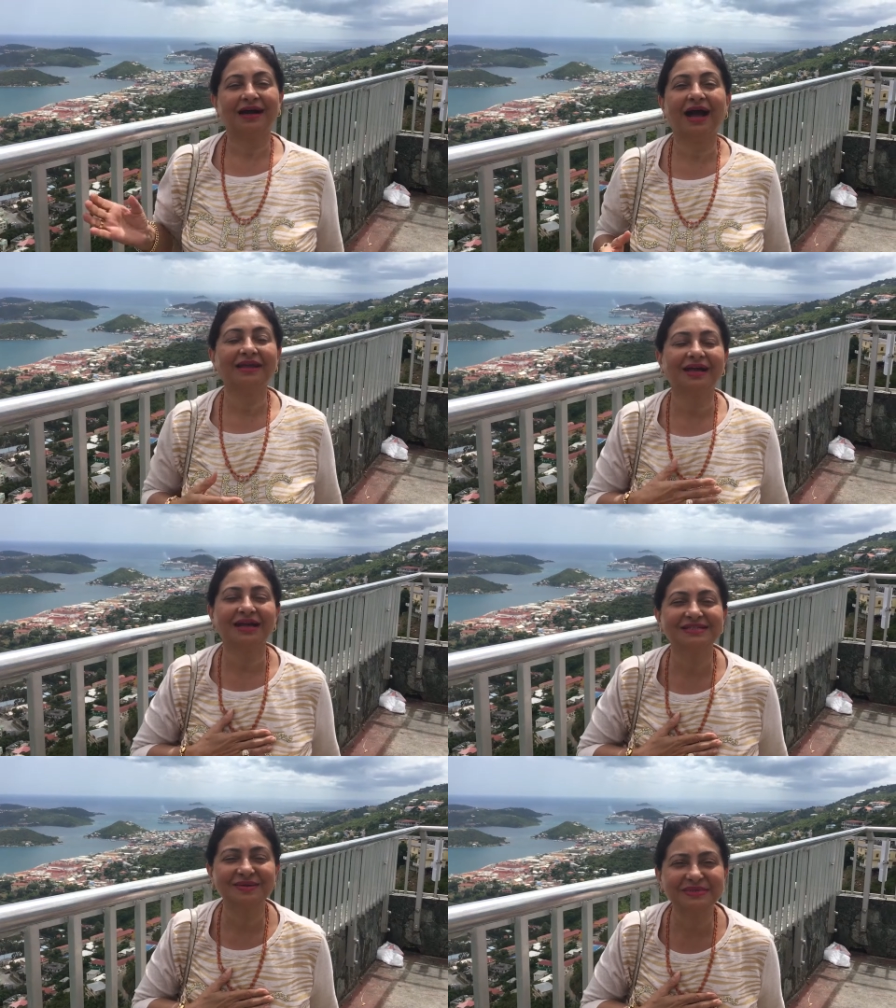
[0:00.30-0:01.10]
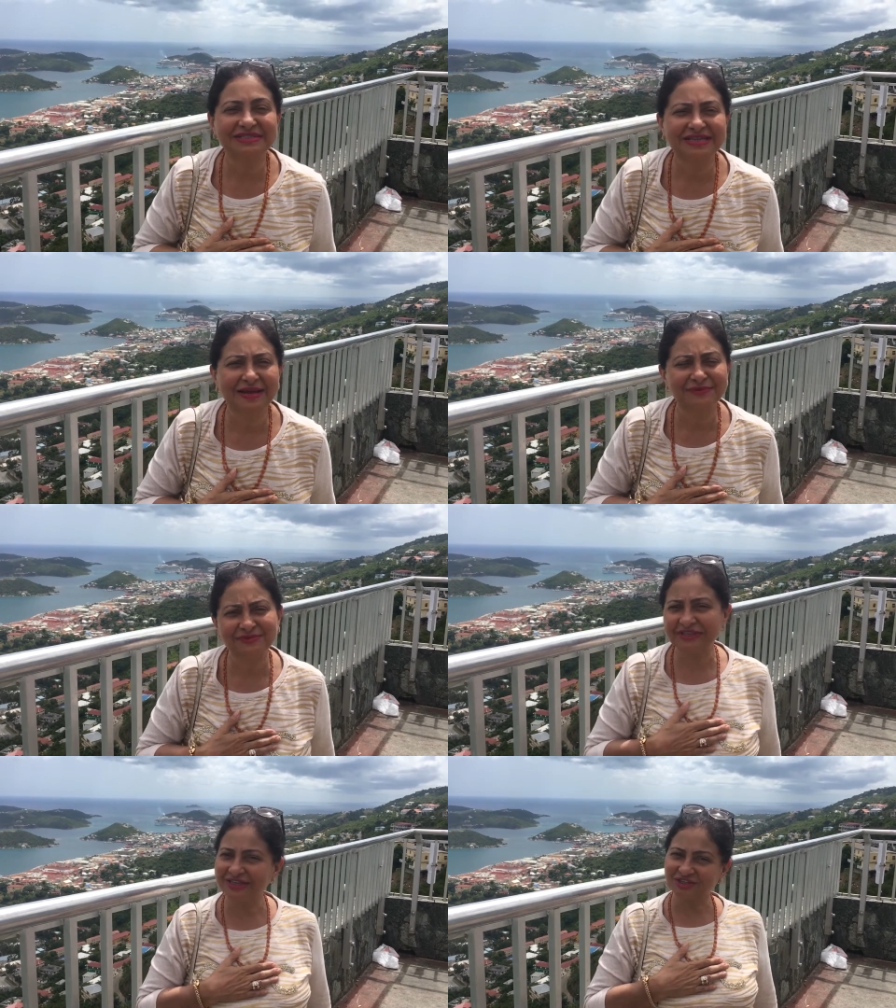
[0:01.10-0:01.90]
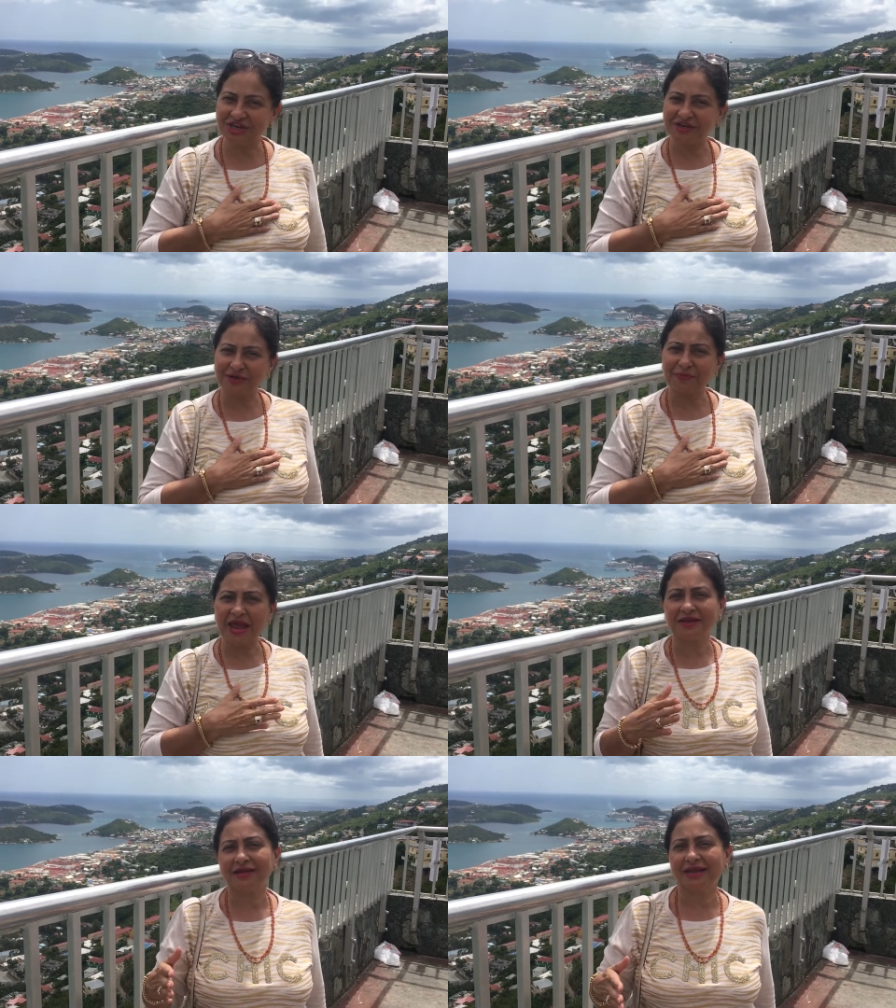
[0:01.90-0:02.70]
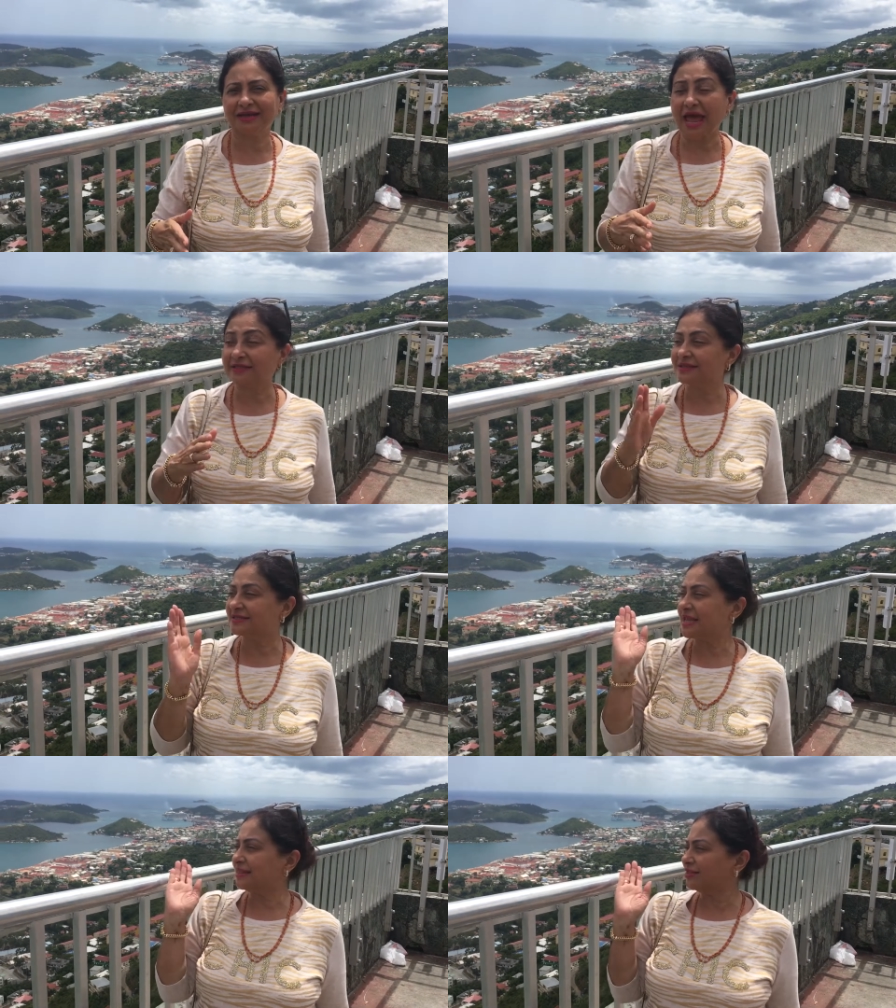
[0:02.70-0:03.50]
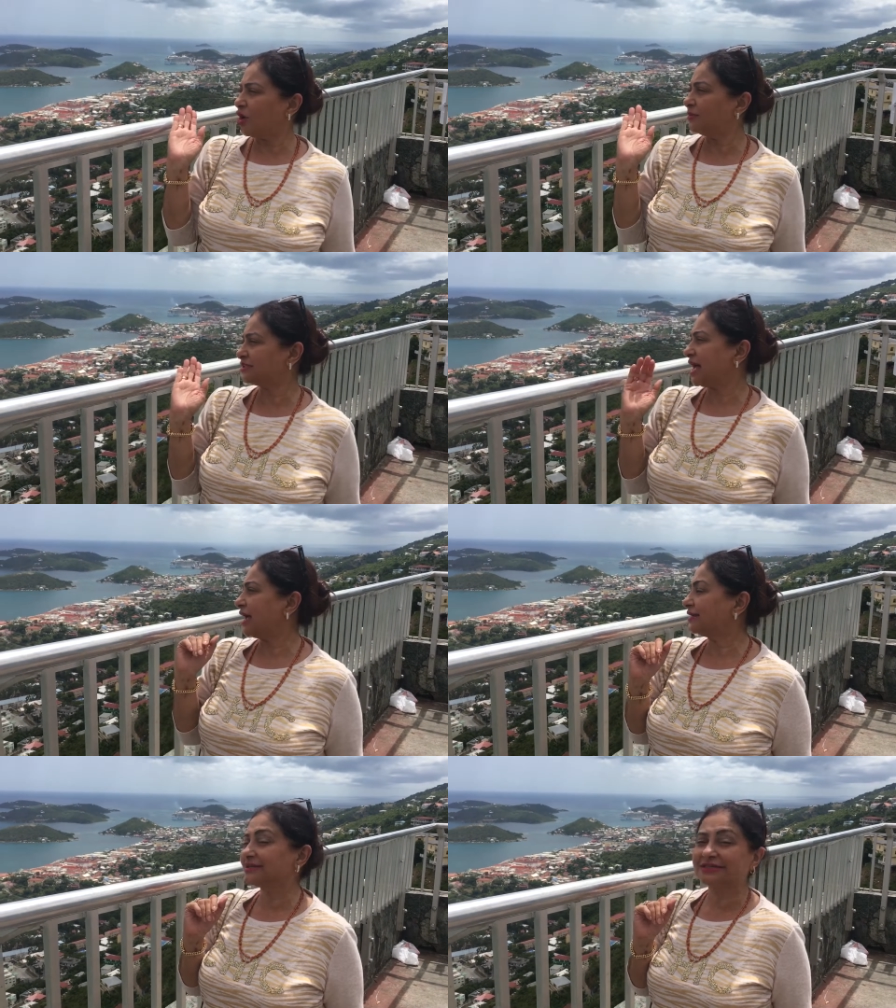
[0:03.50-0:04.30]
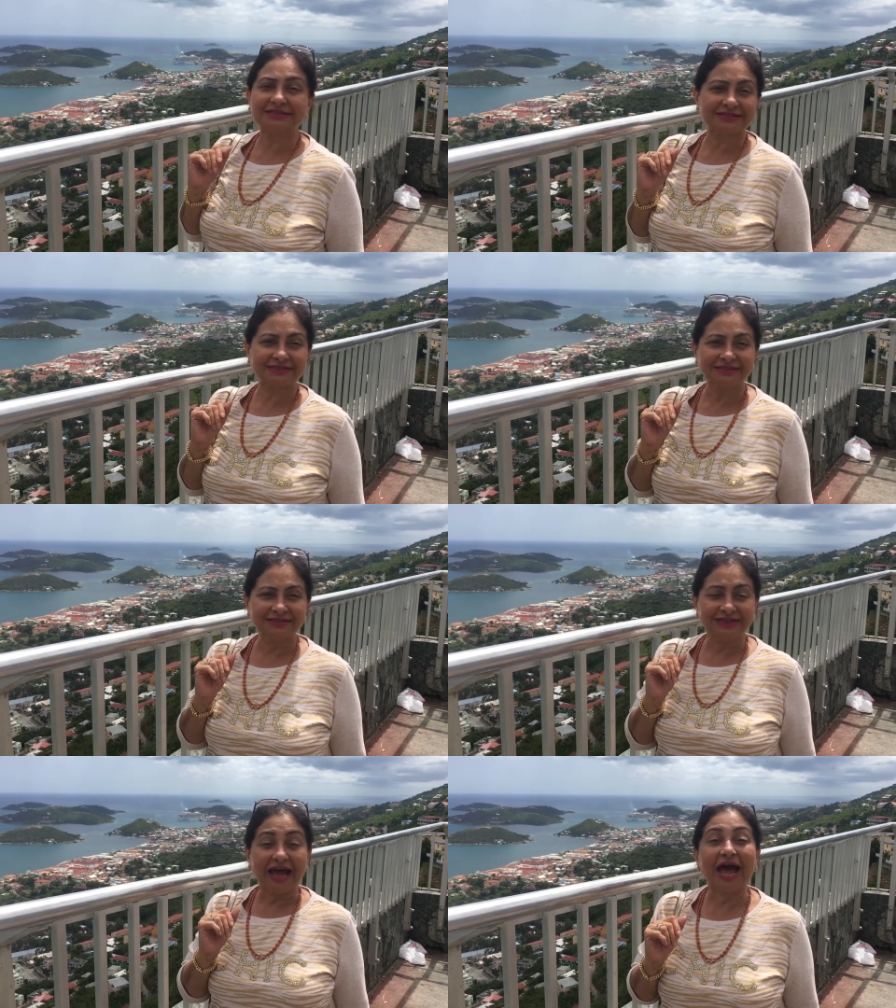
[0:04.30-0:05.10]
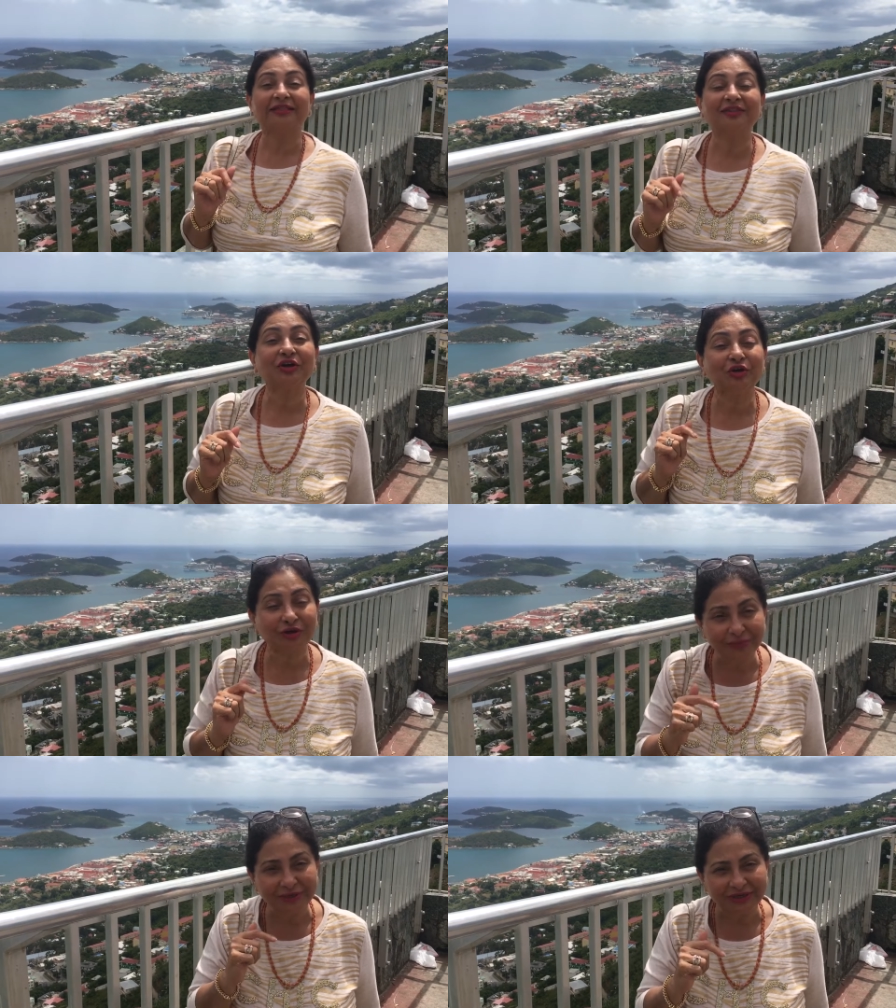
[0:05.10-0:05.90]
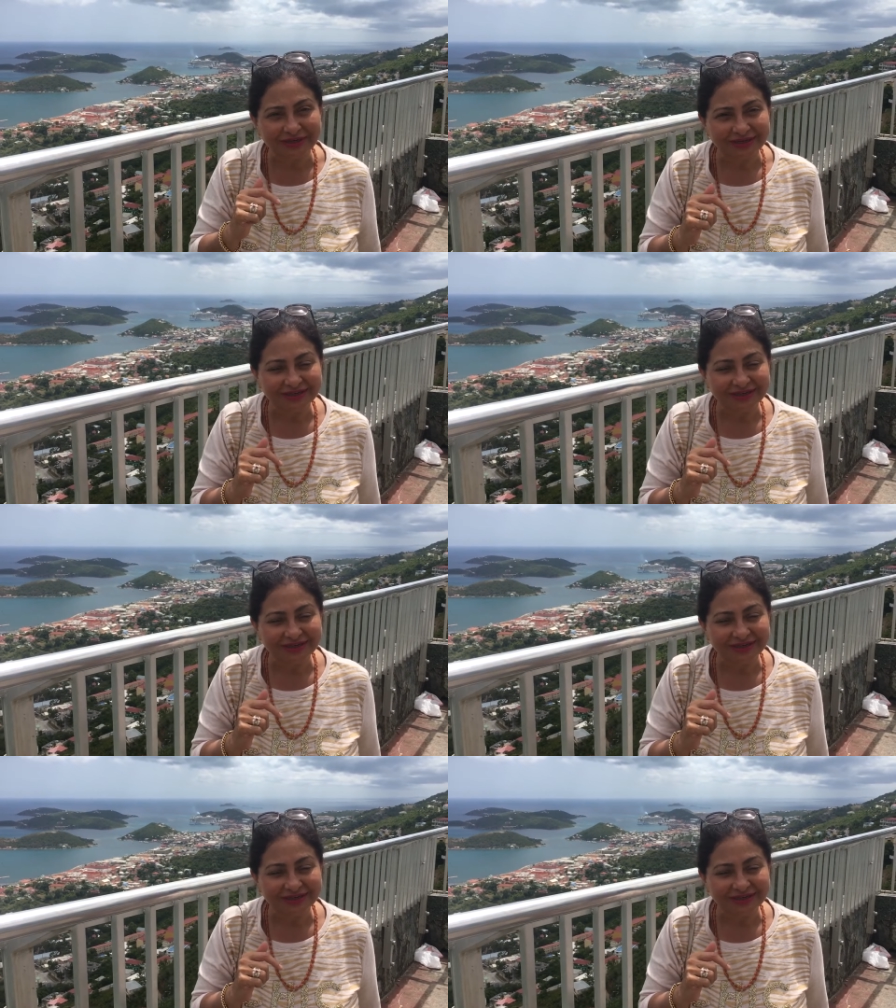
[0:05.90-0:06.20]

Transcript: Hi guys, Namaste. I'm Smita Jayakar back again at the St. Thomas Islands at the Caribbean.